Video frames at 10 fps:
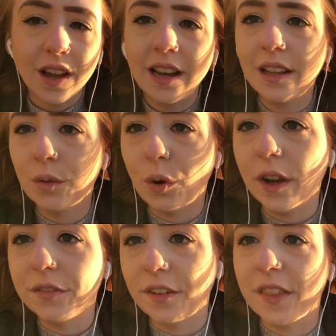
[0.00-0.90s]
a little
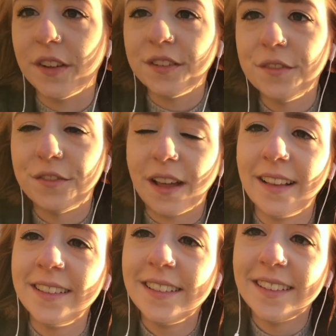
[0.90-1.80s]
white feather
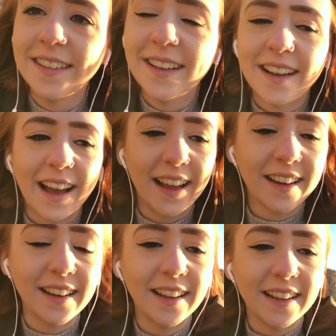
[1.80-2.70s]
fell,
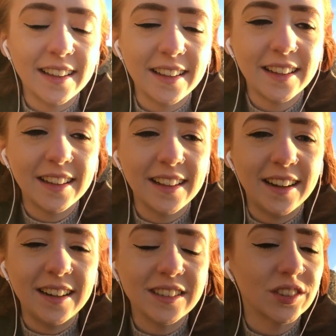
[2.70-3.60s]
and
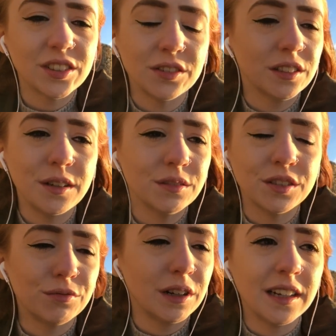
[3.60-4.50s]
I just thought that
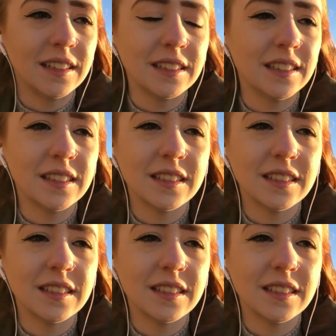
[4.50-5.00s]
was really